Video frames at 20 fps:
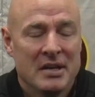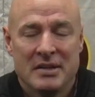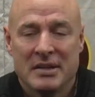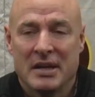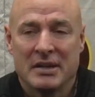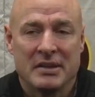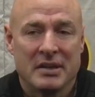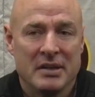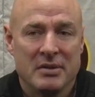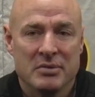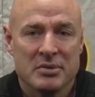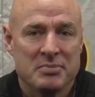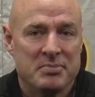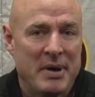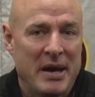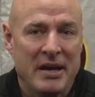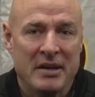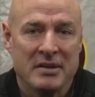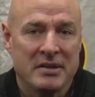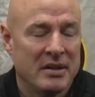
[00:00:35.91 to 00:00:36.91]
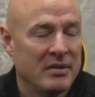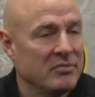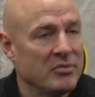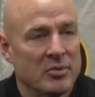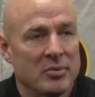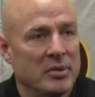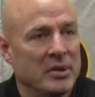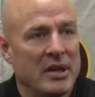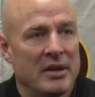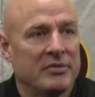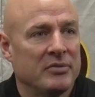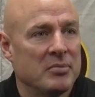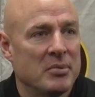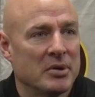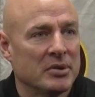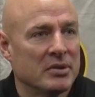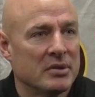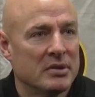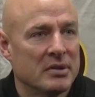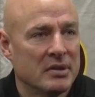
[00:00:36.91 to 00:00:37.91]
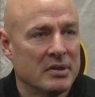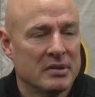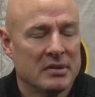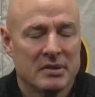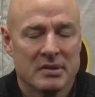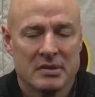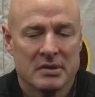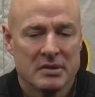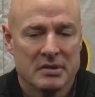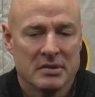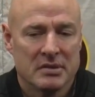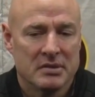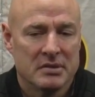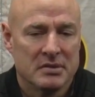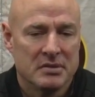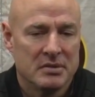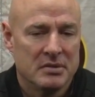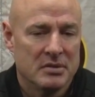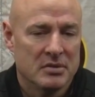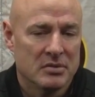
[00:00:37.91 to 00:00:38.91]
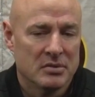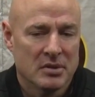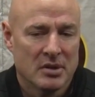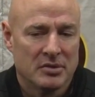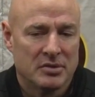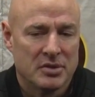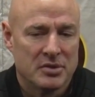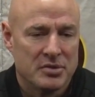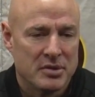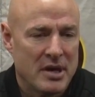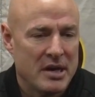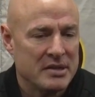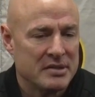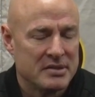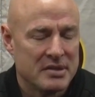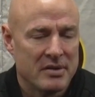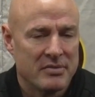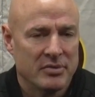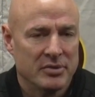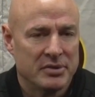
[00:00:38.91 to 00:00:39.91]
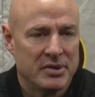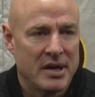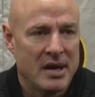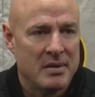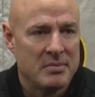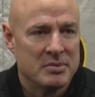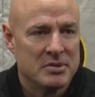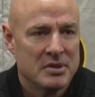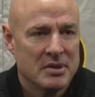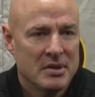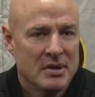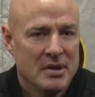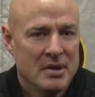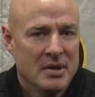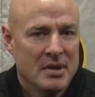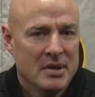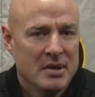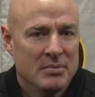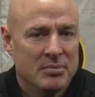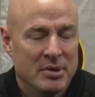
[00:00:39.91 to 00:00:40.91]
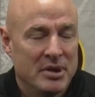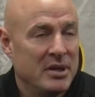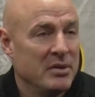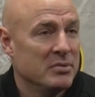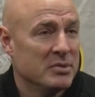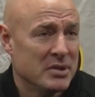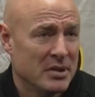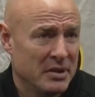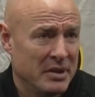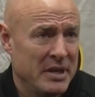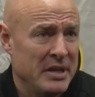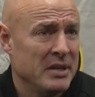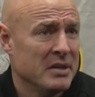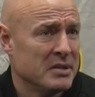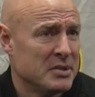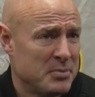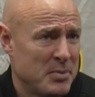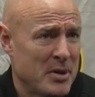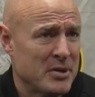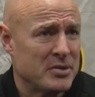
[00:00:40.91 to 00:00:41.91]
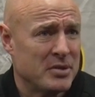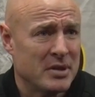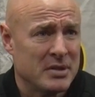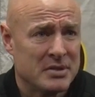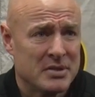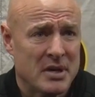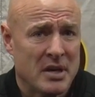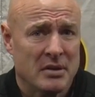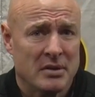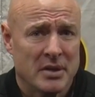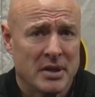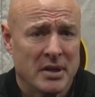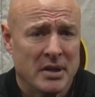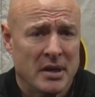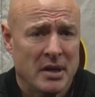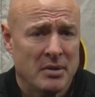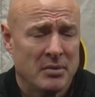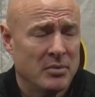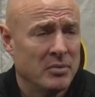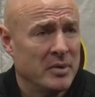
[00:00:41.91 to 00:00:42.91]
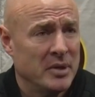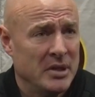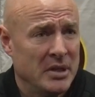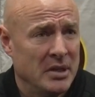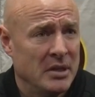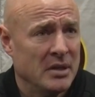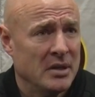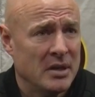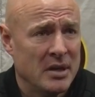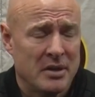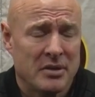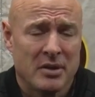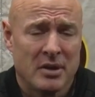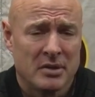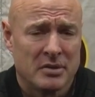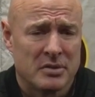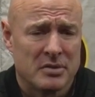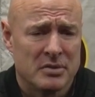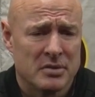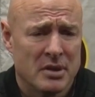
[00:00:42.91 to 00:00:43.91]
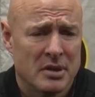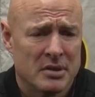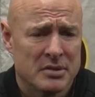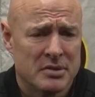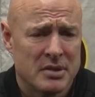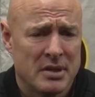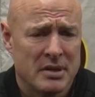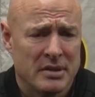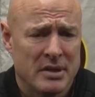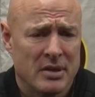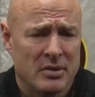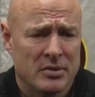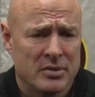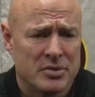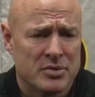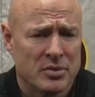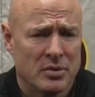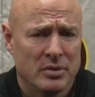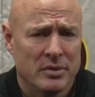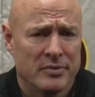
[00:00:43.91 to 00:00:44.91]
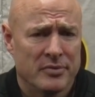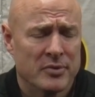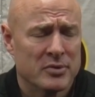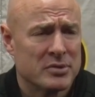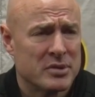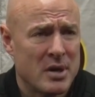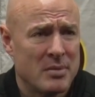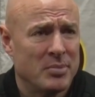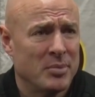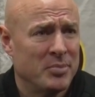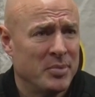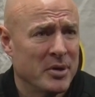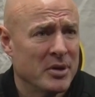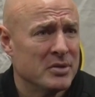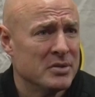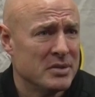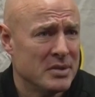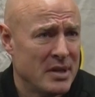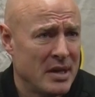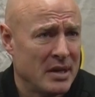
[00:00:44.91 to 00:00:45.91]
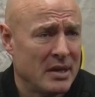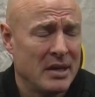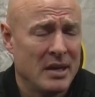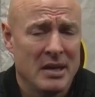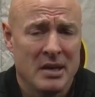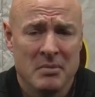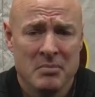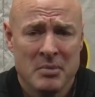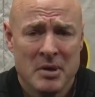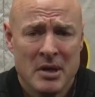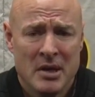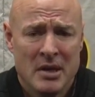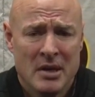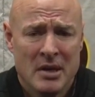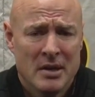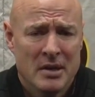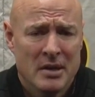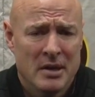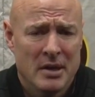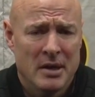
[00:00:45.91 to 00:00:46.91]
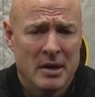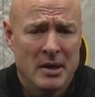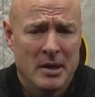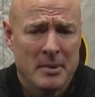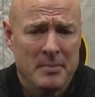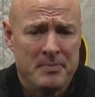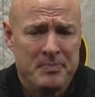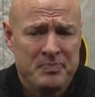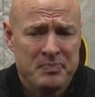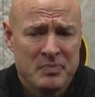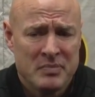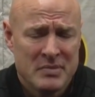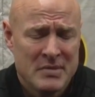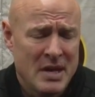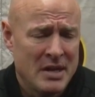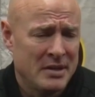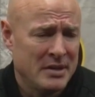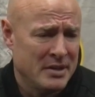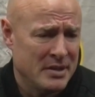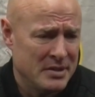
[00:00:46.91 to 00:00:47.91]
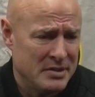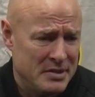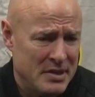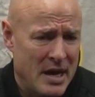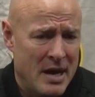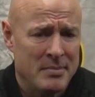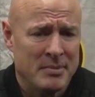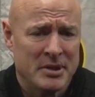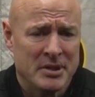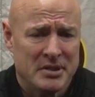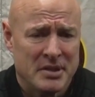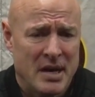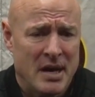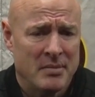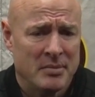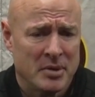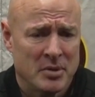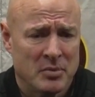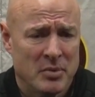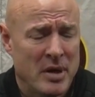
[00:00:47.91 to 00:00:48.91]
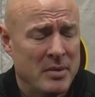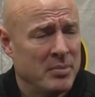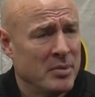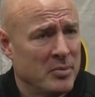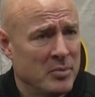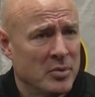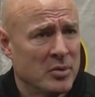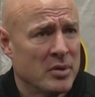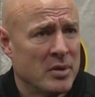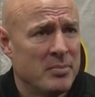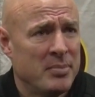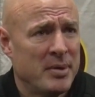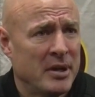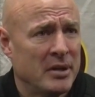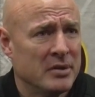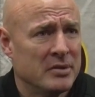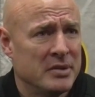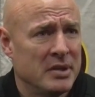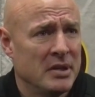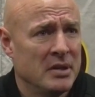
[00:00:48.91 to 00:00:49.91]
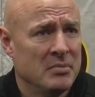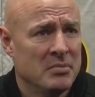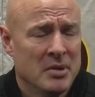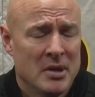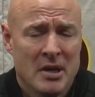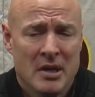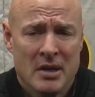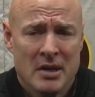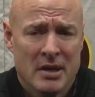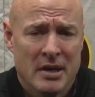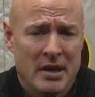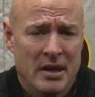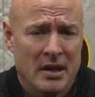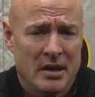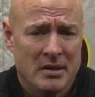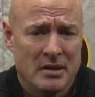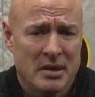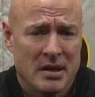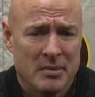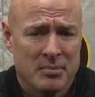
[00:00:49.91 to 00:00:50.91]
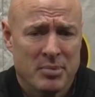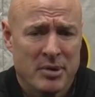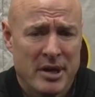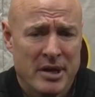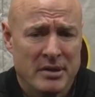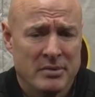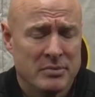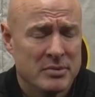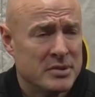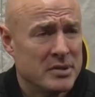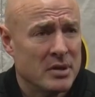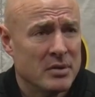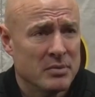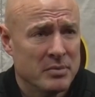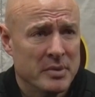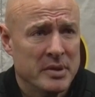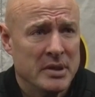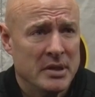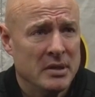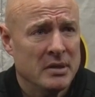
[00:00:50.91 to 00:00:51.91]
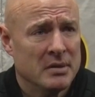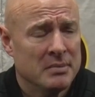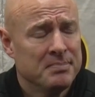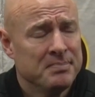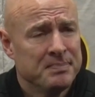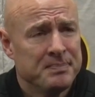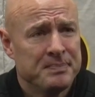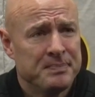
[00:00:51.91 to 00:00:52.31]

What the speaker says: Not that he was bad in Denver. We left him out to dry several times. But he was elite, especially on Saturday night when we needed it. I thought St. Cloud controlled the first couple periods of that game. Not in a dominant way, but we're the better team. And Brandon was there when we needed him.